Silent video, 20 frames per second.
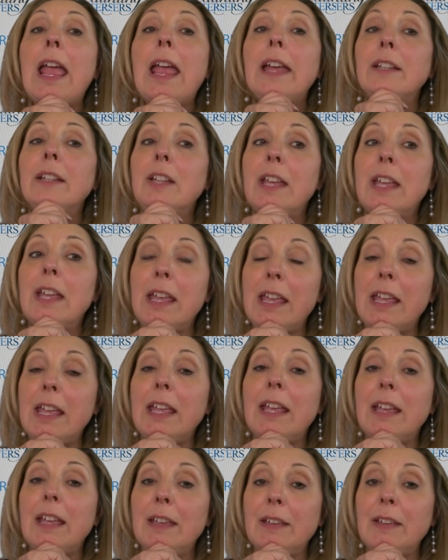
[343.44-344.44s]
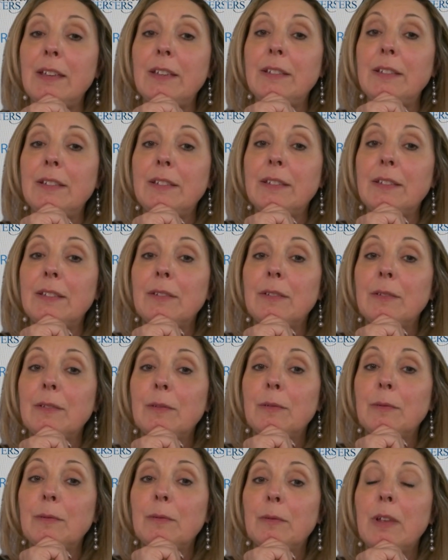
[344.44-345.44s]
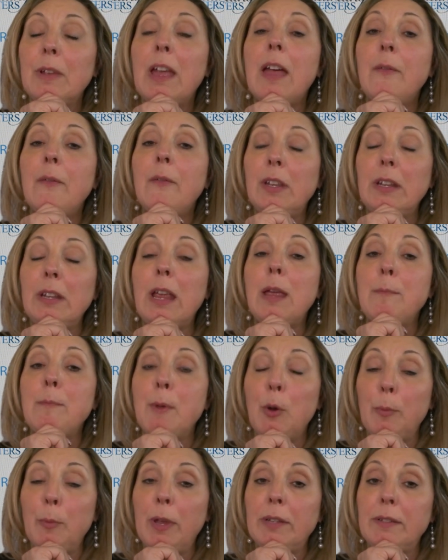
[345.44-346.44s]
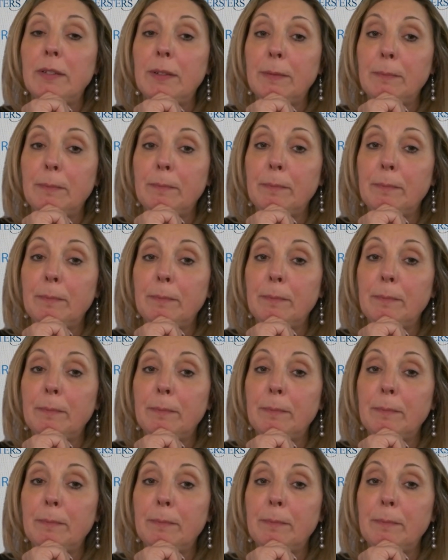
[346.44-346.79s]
And he is having a moment.